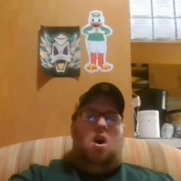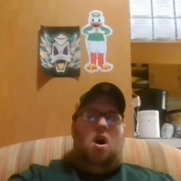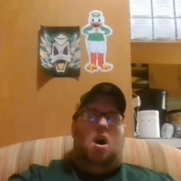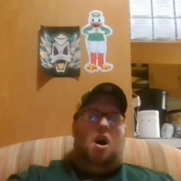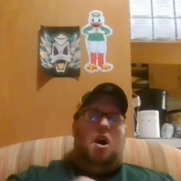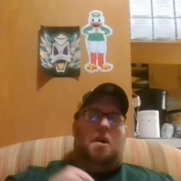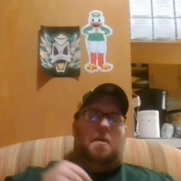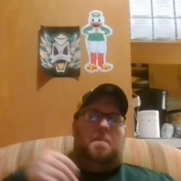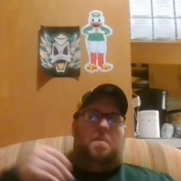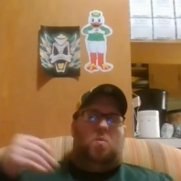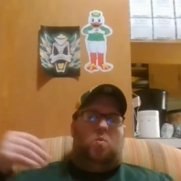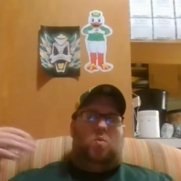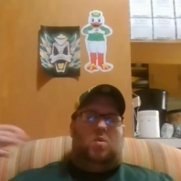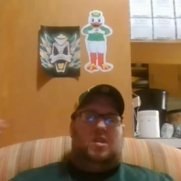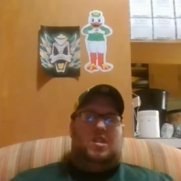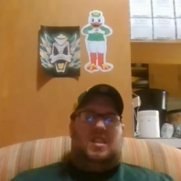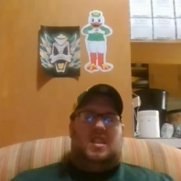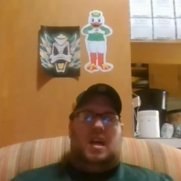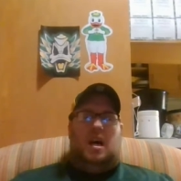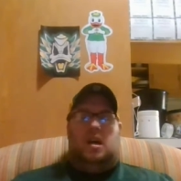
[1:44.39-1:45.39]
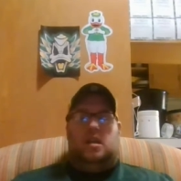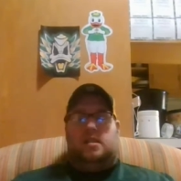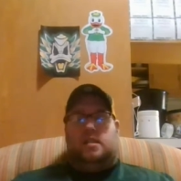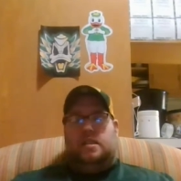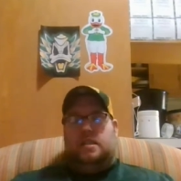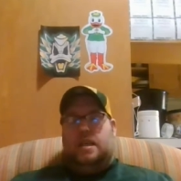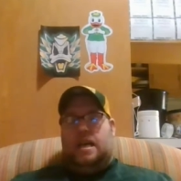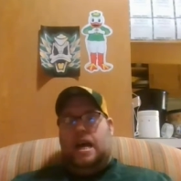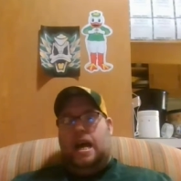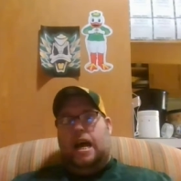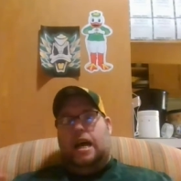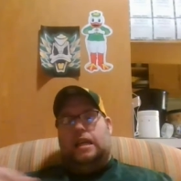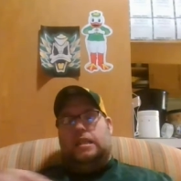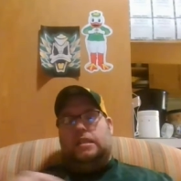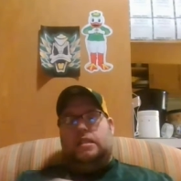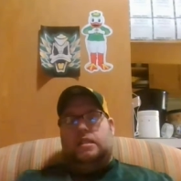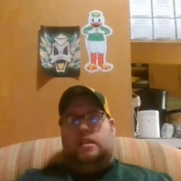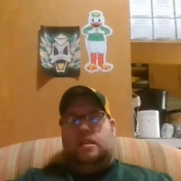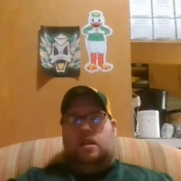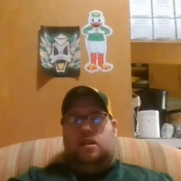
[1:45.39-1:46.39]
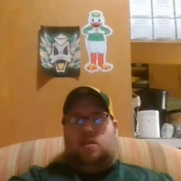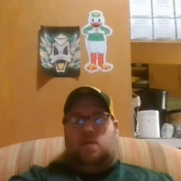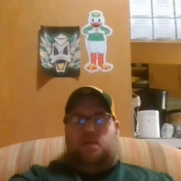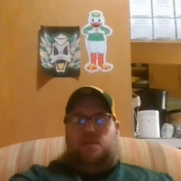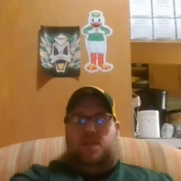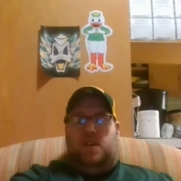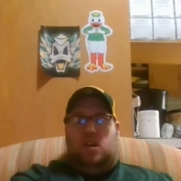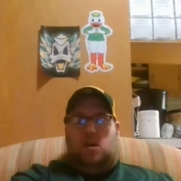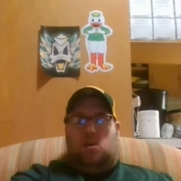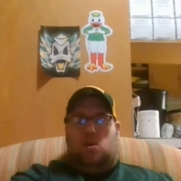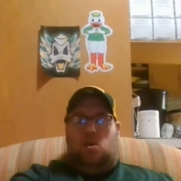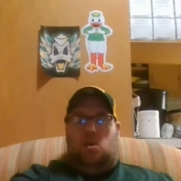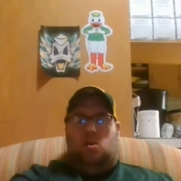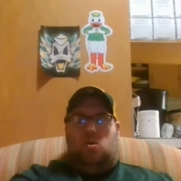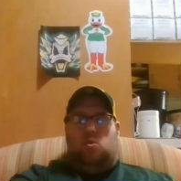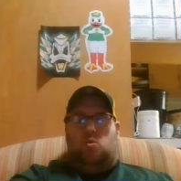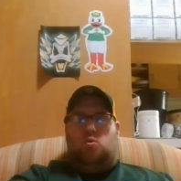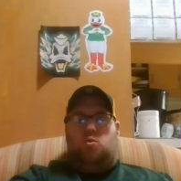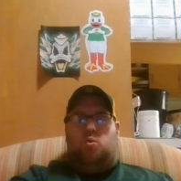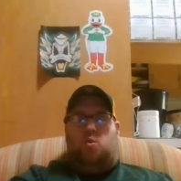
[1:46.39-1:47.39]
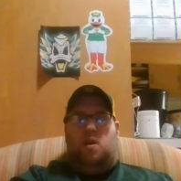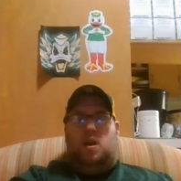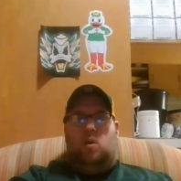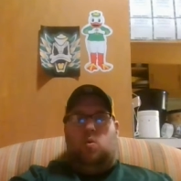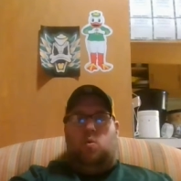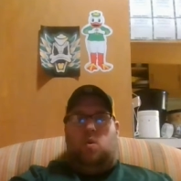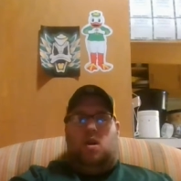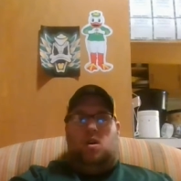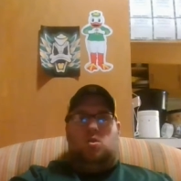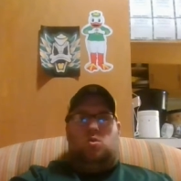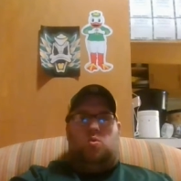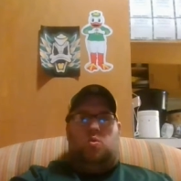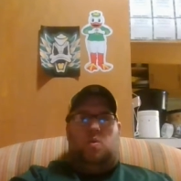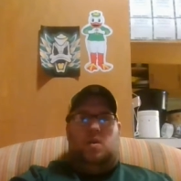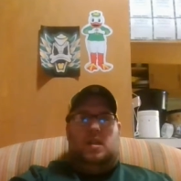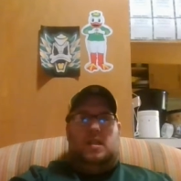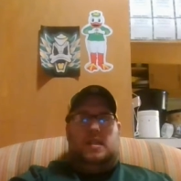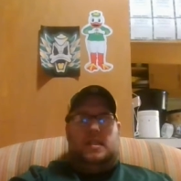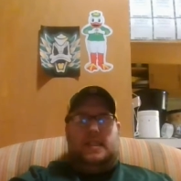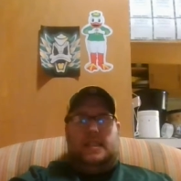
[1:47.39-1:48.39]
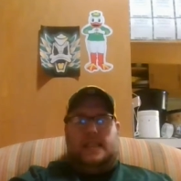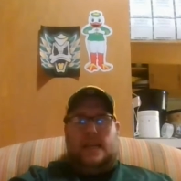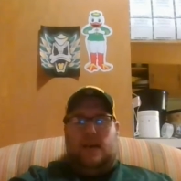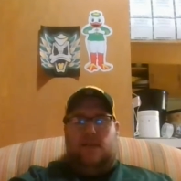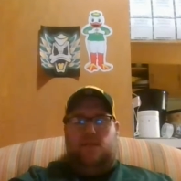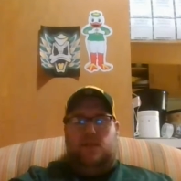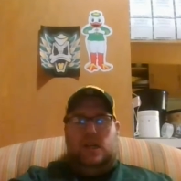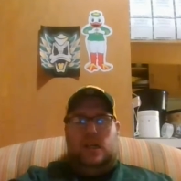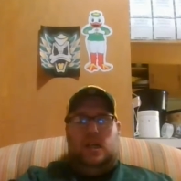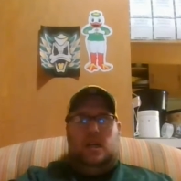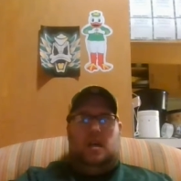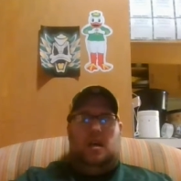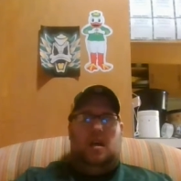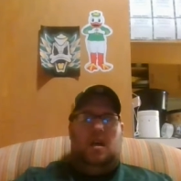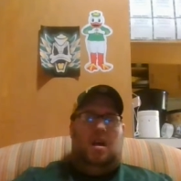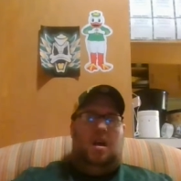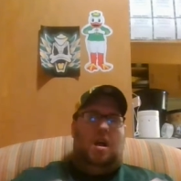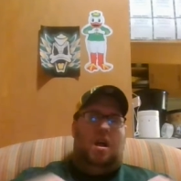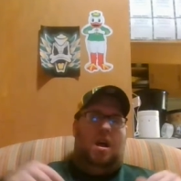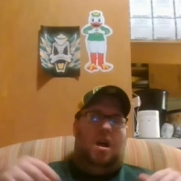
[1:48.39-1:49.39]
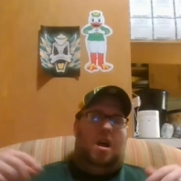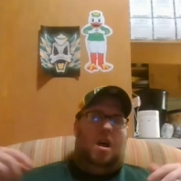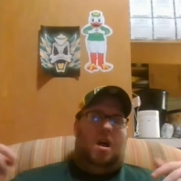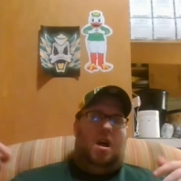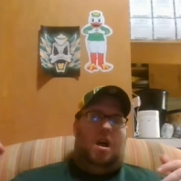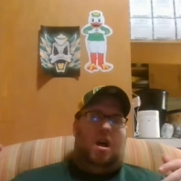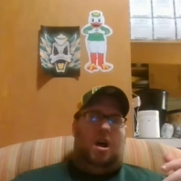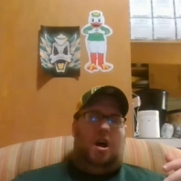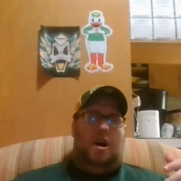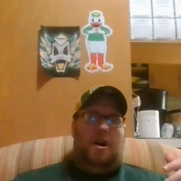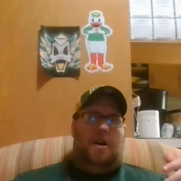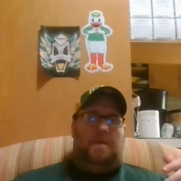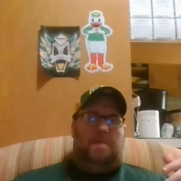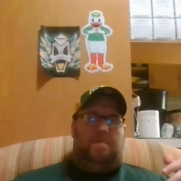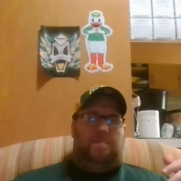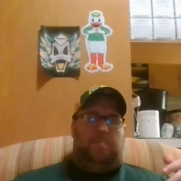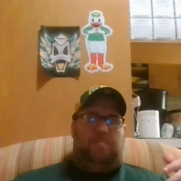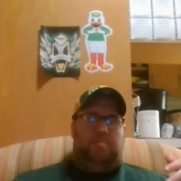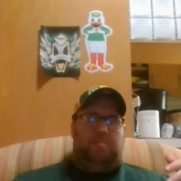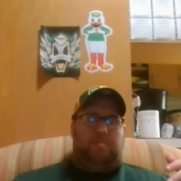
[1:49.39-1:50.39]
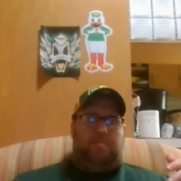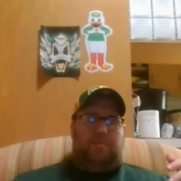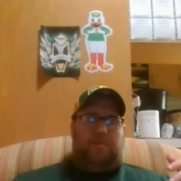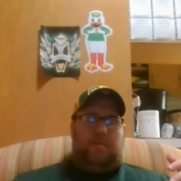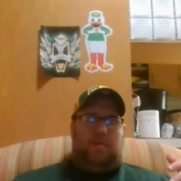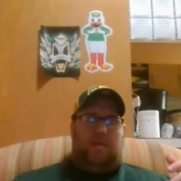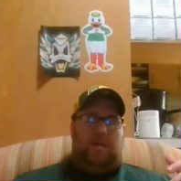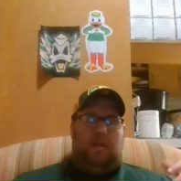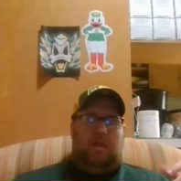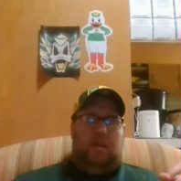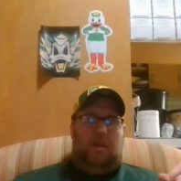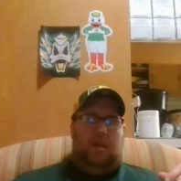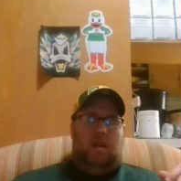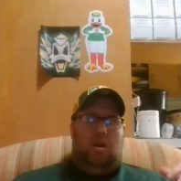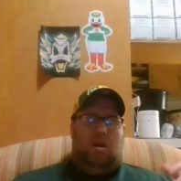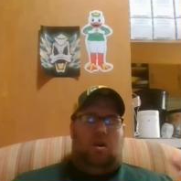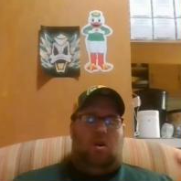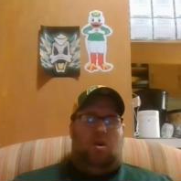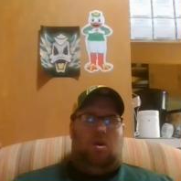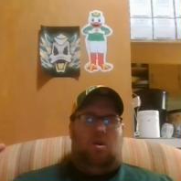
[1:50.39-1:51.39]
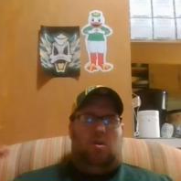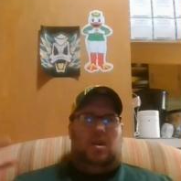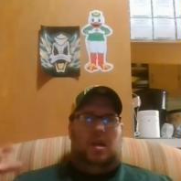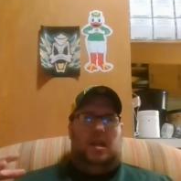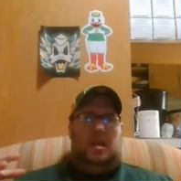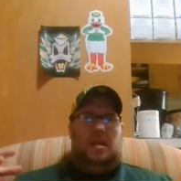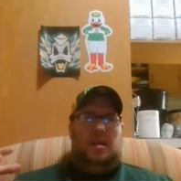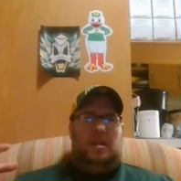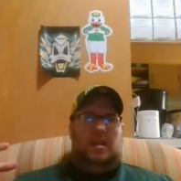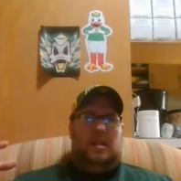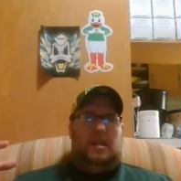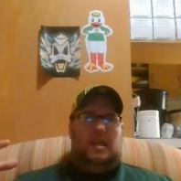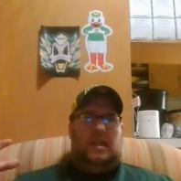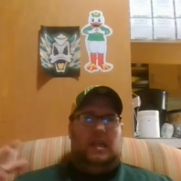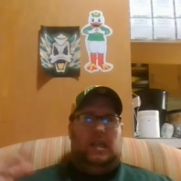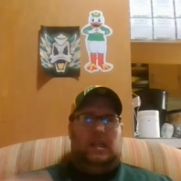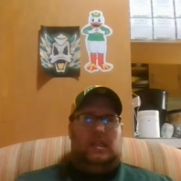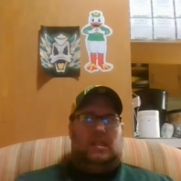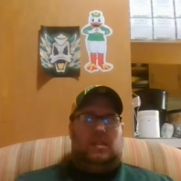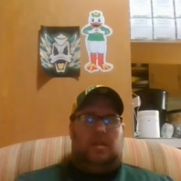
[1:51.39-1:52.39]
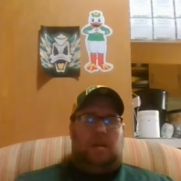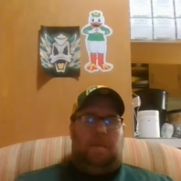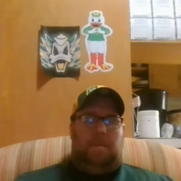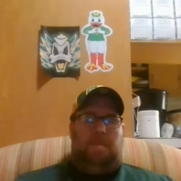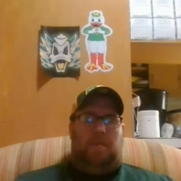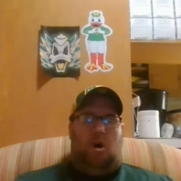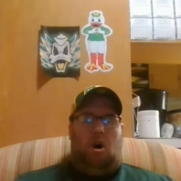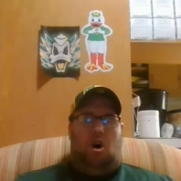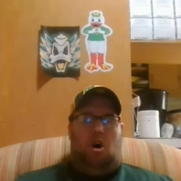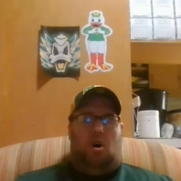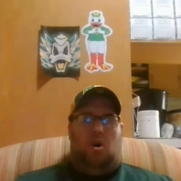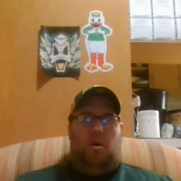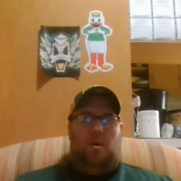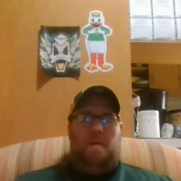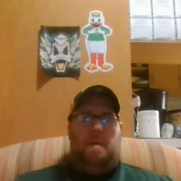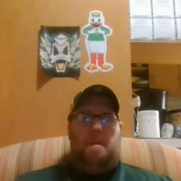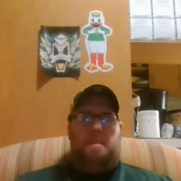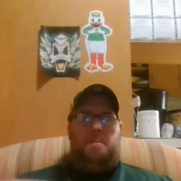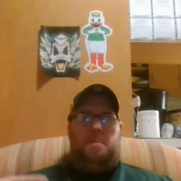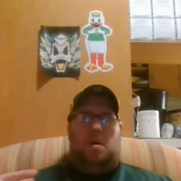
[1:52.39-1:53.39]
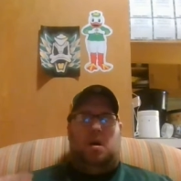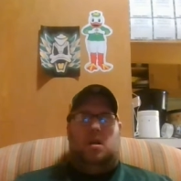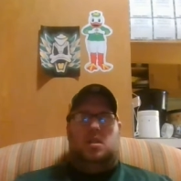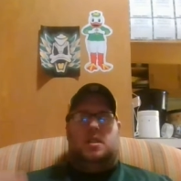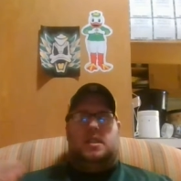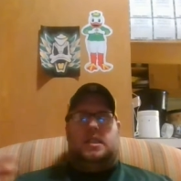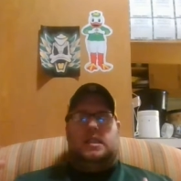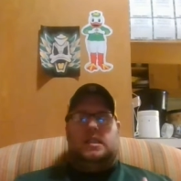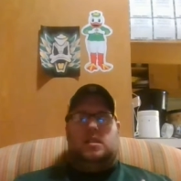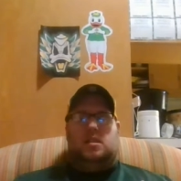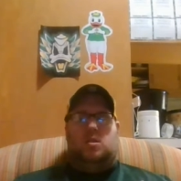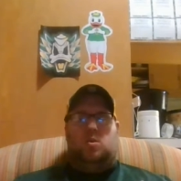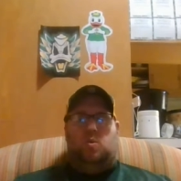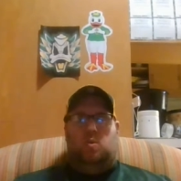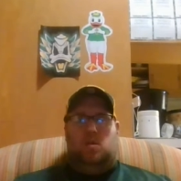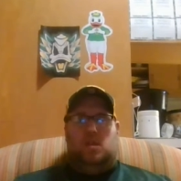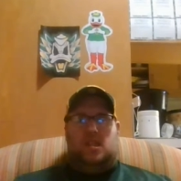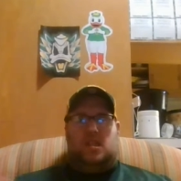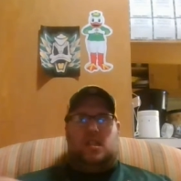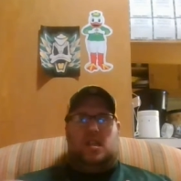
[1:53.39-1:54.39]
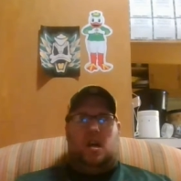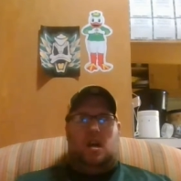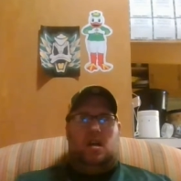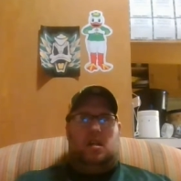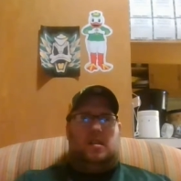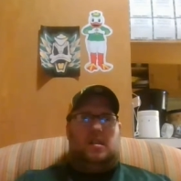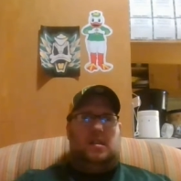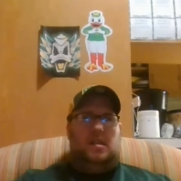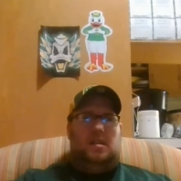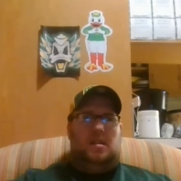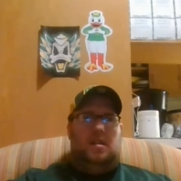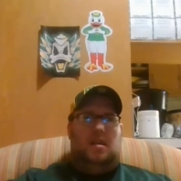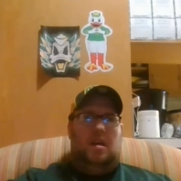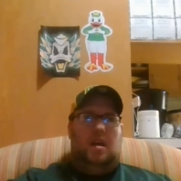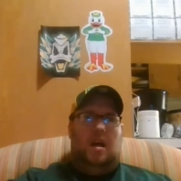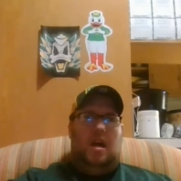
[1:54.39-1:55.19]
Um, Wisconsin adds another field goal, 21 27. Um, Oregon gets the ball, punts it to Wisconsin